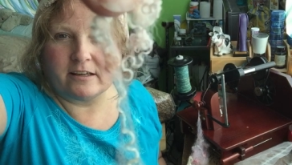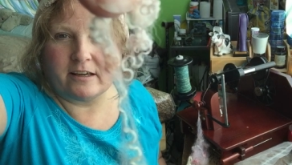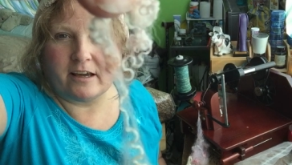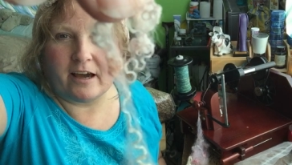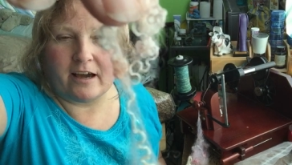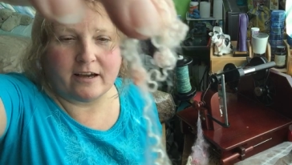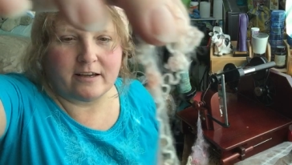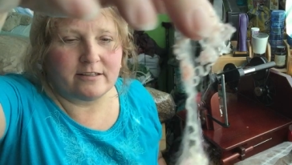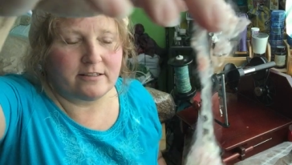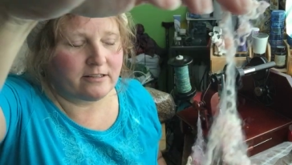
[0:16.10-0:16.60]

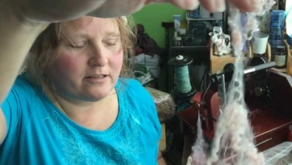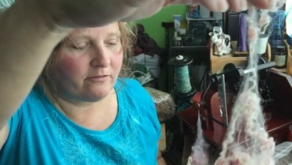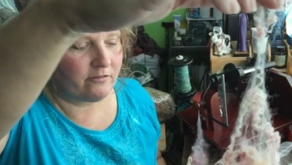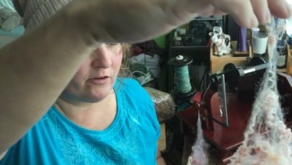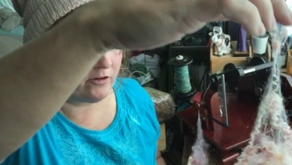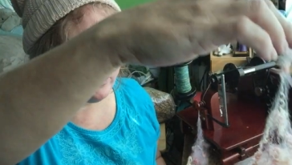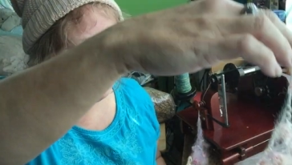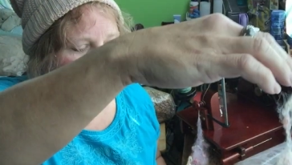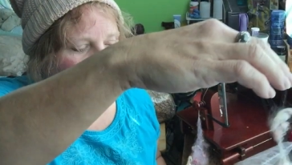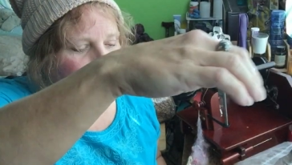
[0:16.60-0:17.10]
has a
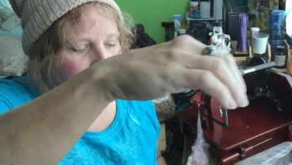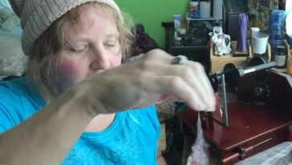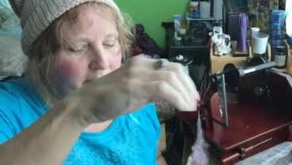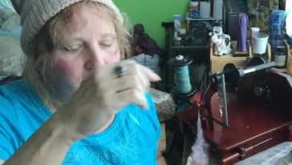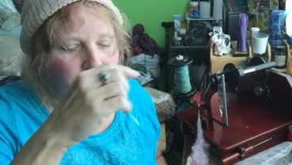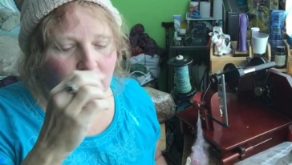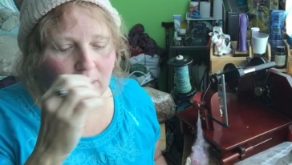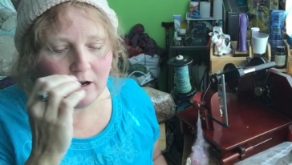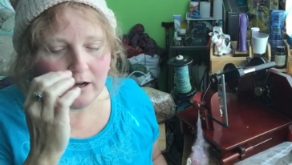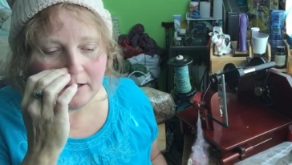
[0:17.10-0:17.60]
very low
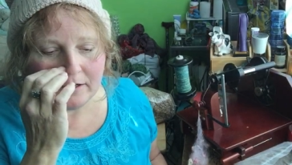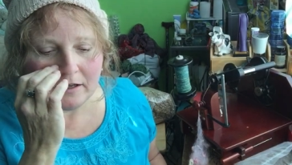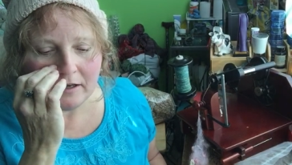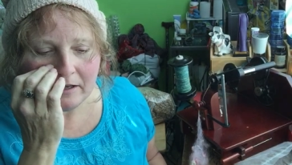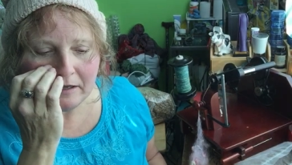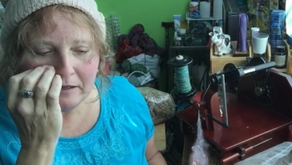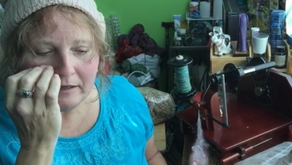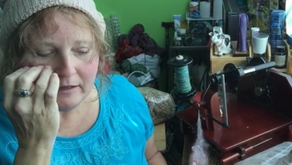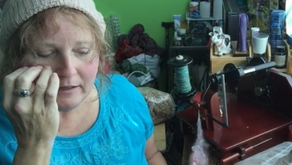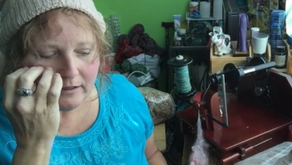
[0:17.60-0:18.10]
micron.
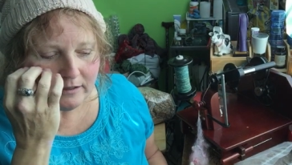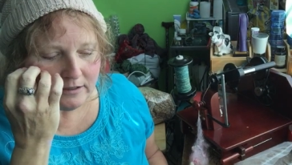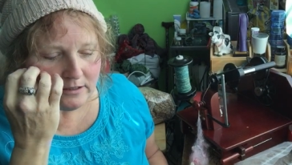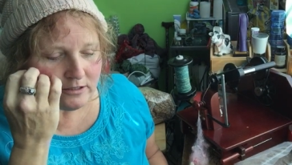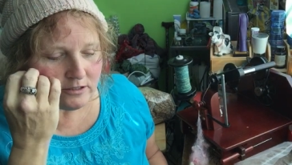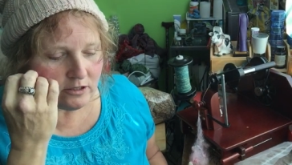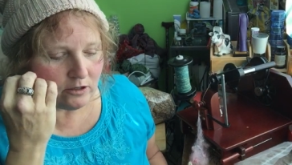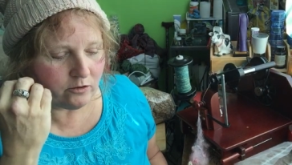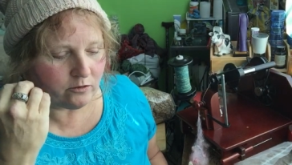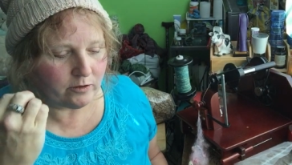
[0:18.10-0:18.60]

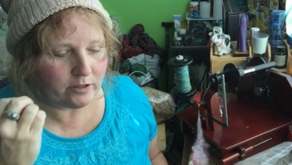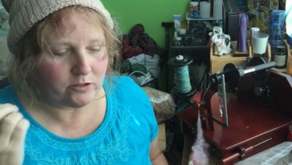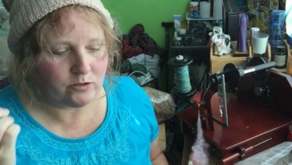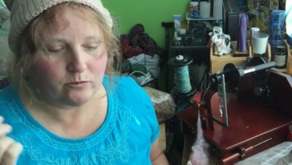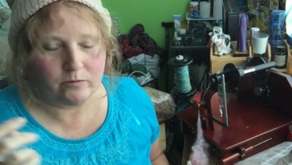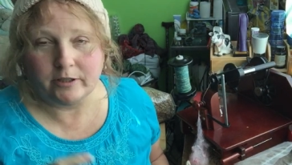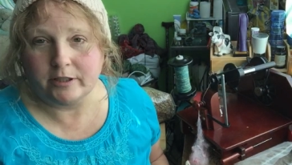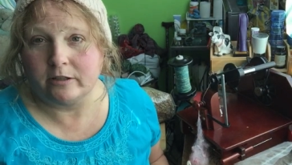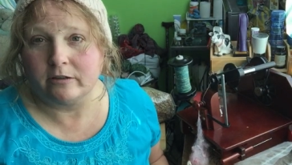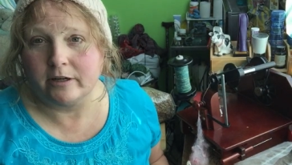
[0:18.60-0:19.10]
So it's
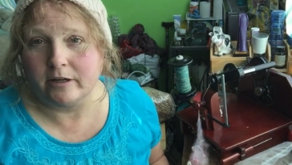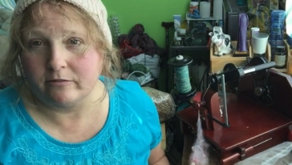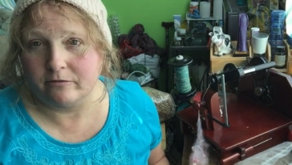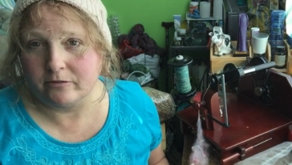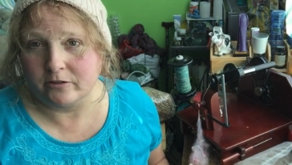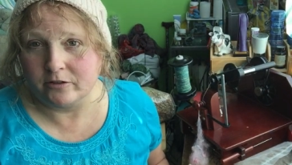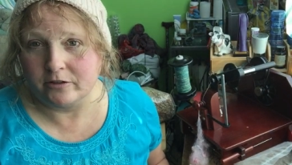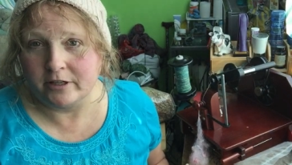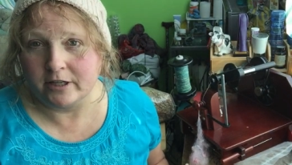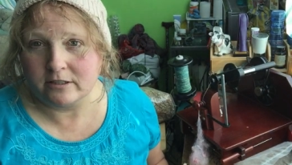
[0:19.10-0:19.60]
really great
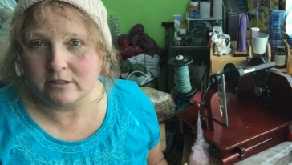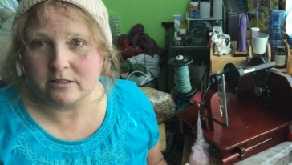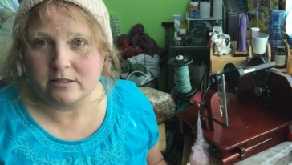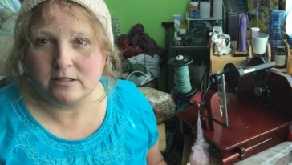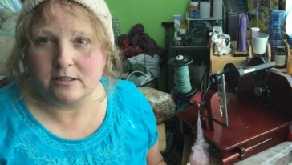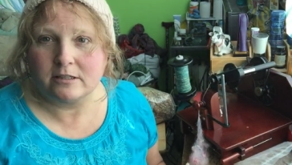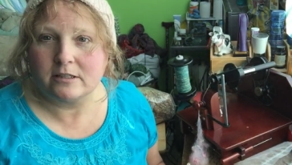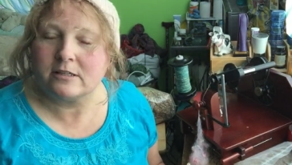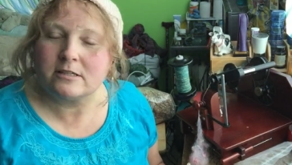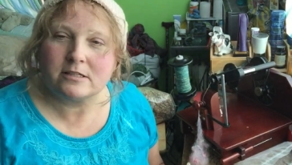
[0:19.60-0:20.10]
for next
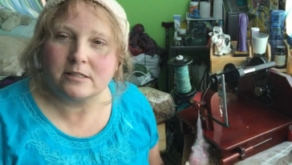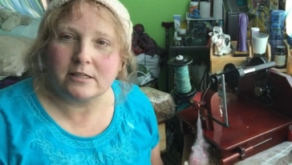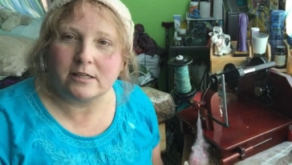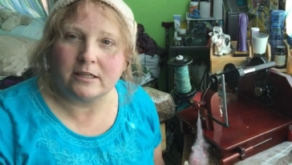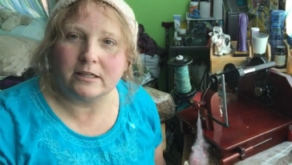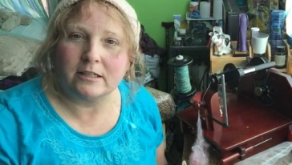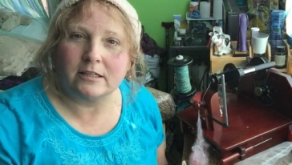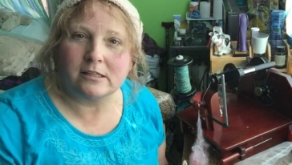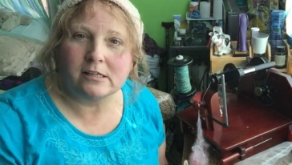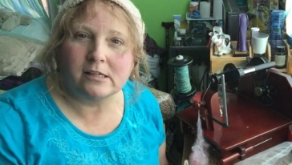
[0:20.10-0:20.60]
to the
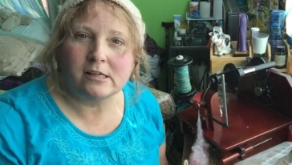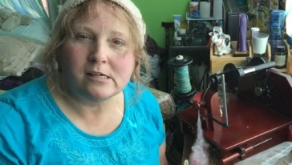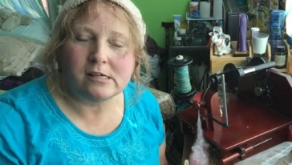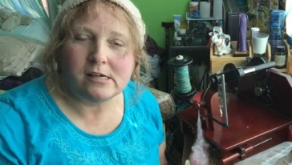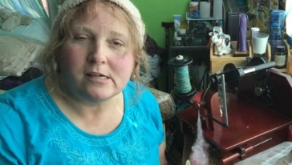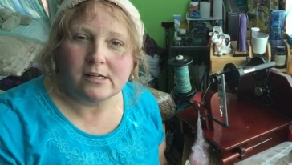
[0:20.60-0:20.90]
skin